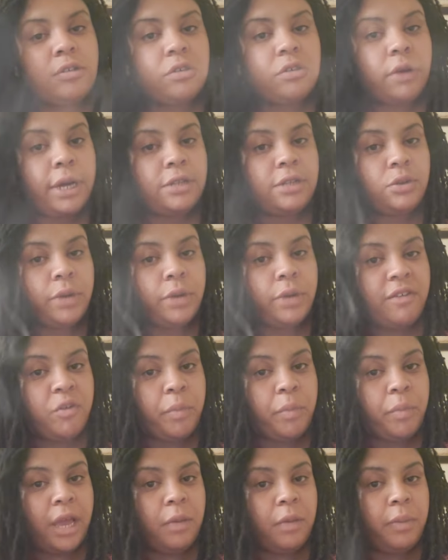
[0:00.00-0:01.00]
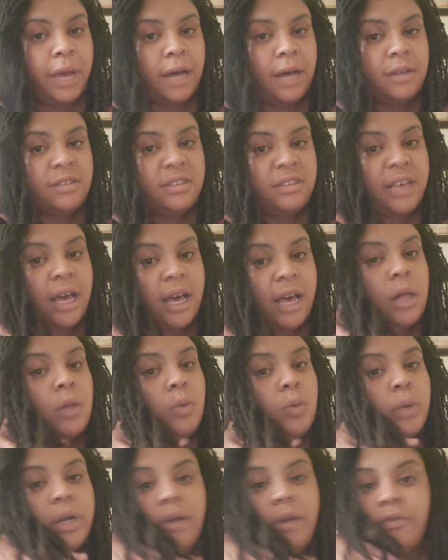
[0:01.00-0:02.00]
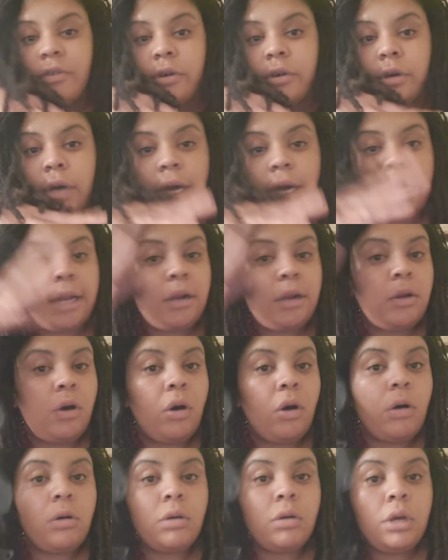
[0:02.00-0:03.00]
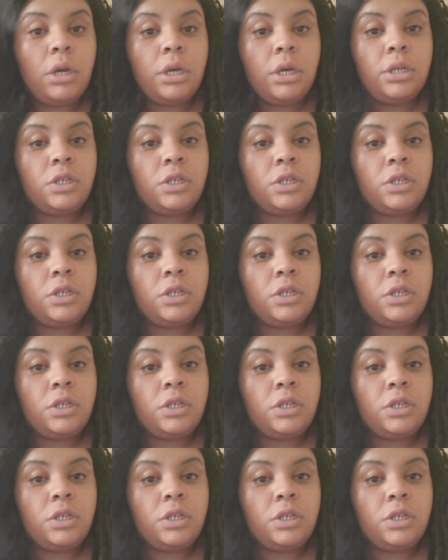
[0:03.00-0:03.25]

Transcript: So I do have a PayPal, Zelle, whatever. I got it all.